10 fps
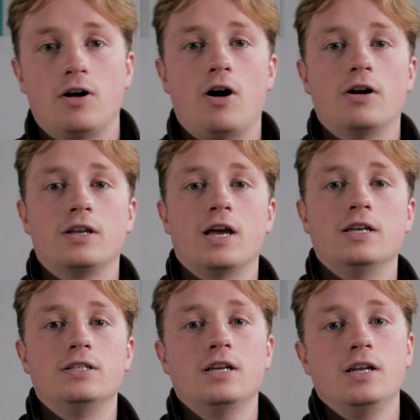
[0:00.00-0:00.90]
hard
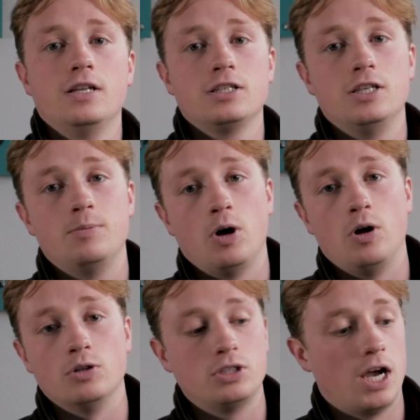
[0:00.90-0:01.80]
case to keep it
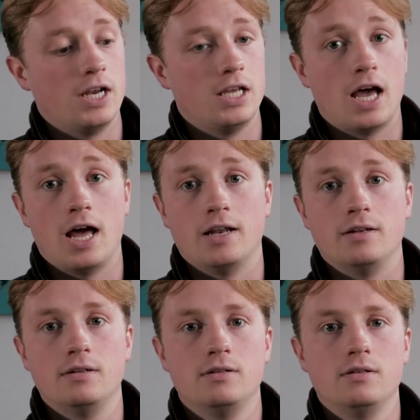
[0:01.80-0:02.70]
all tidy and
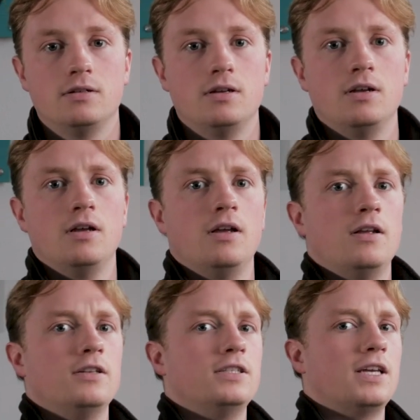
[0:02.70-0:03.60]

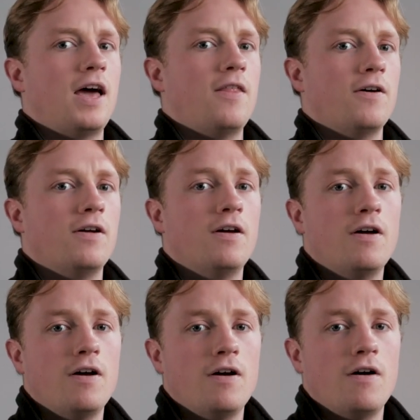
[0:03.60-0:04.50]
together.
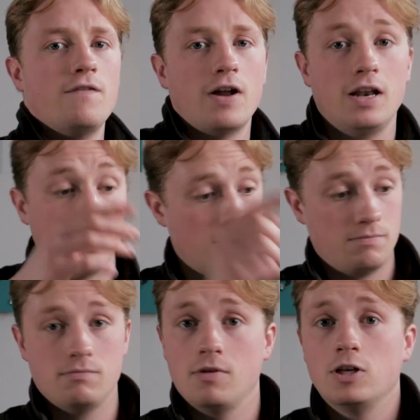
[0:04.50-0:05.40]
Finally,
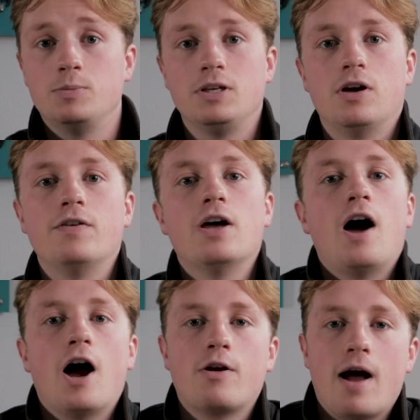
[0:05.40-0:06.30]
Speaking of it,
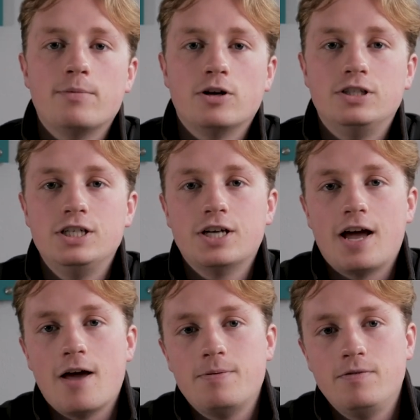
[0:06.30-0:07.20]
I grabbed our DJI
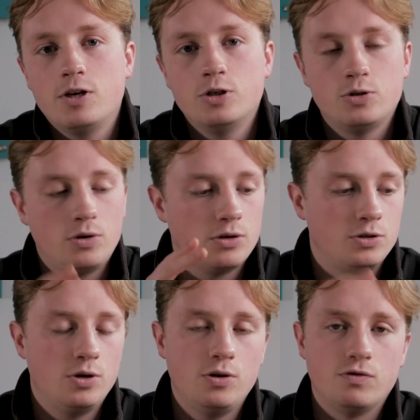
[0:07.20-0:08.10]
FPV controller
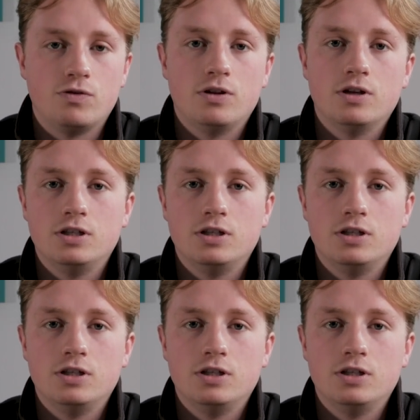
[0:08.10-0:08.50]
2 from